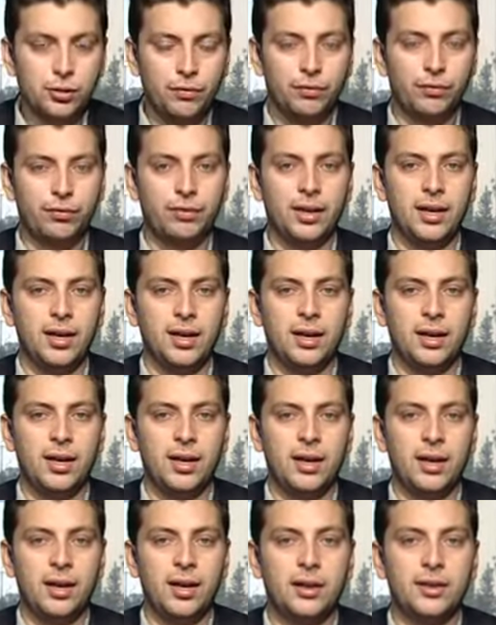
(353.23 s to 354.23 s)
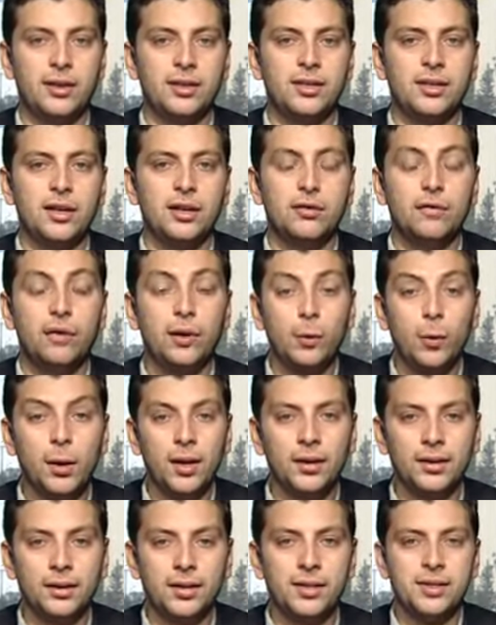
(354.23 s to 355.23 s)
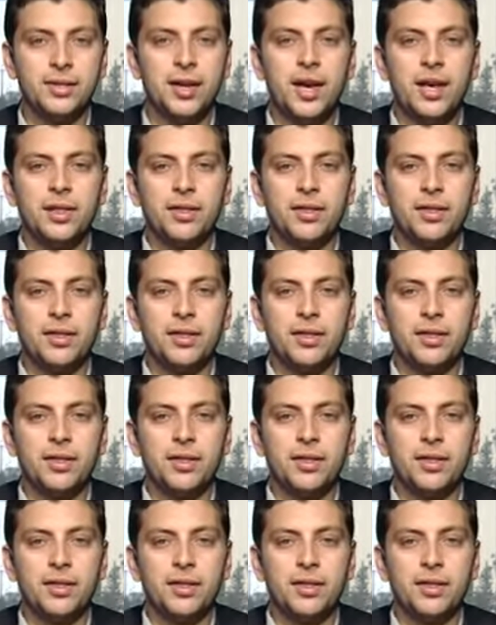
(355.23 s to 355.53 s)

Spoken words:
of qualities